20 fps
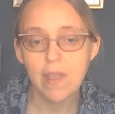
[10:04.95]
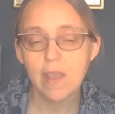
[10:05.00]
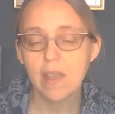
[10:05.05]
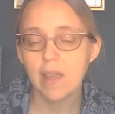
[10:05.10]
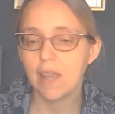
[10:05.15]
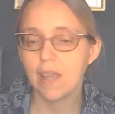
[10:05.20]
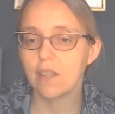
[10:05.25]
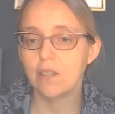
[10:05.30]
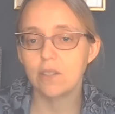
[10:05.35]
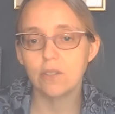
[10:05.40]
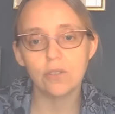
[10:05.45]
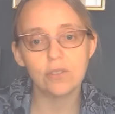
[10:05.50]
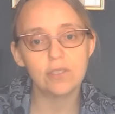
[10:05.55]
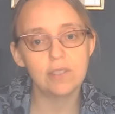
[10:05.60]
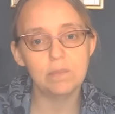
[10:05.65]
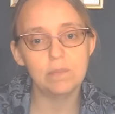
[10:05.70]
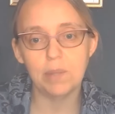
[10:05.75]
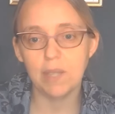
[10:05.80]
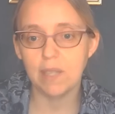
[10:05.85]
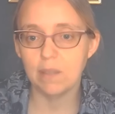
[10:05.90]
It could also
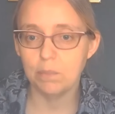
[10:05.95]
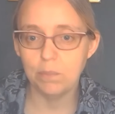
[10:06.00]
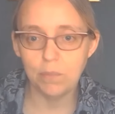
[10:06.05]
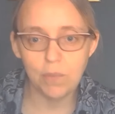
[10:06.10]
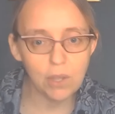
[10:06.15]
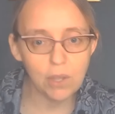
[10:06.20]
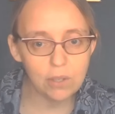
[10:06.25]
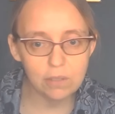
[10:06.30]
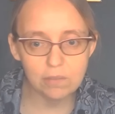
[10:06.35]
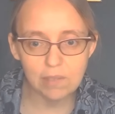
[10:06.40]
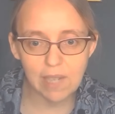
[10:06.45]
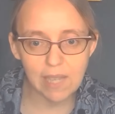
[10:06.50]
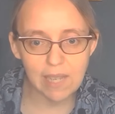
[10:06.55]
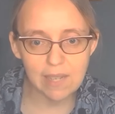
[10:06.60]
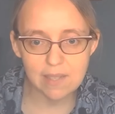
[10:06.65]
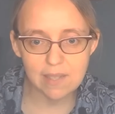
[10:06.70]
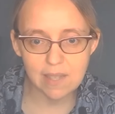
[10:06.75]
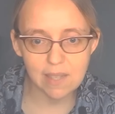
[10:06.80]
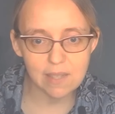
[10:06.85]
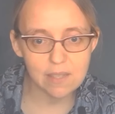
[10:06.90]
be immune
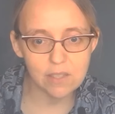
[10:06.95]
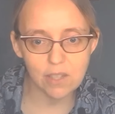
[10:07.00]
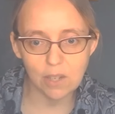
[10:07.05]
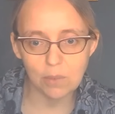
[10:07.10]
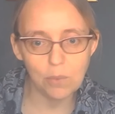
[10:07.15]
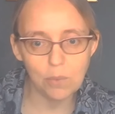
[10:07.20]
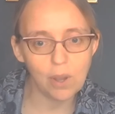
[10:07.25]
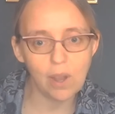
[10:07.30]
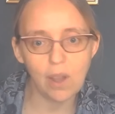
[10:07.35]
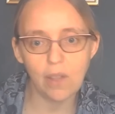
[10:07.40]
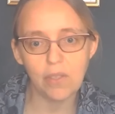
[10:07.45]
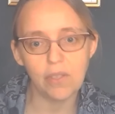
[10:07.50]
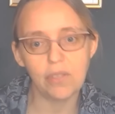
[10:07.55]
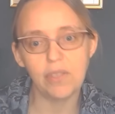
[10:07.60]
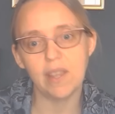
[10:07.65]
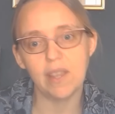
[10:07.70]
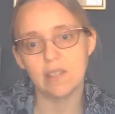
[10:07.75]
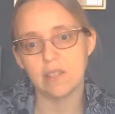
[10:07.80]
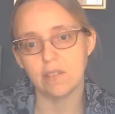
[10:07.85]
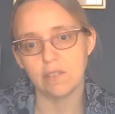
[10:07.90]
related, you know, what other
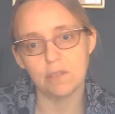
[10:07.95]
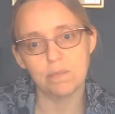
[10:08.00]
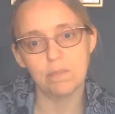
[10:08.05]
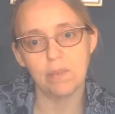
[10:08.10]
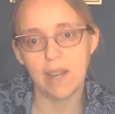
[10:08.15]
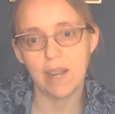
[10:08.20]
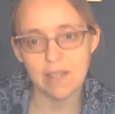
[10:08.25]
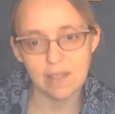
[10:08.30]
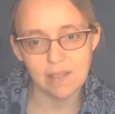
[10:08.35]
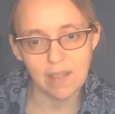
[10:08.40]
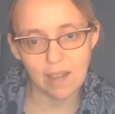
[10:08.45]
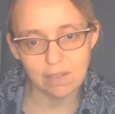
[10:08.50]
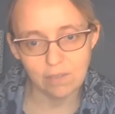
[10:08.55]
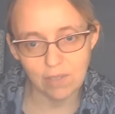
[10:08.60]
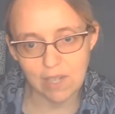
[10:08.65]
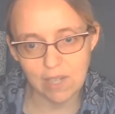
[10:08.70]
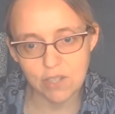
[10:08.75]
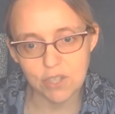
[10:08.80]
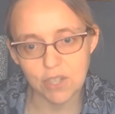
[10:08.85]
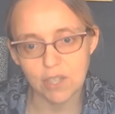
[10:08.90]
things have spread in that
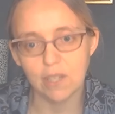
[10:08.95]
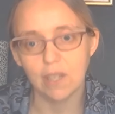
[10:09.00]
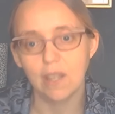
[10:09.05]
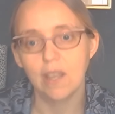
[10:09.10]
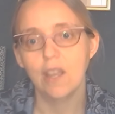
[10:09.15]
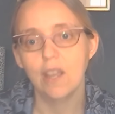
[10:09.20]
region,